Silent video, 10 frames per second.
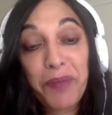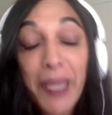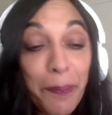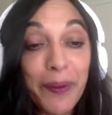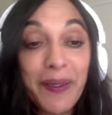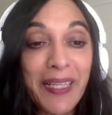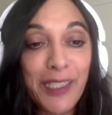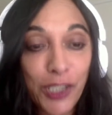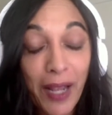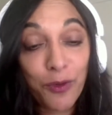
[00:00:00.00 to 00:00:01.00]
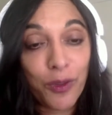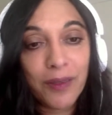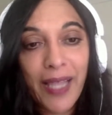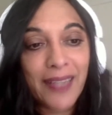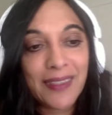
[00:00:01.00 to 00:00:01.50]
people in
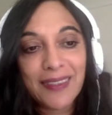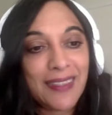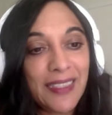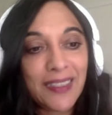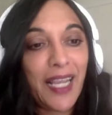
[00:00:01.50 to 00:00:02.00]
general that these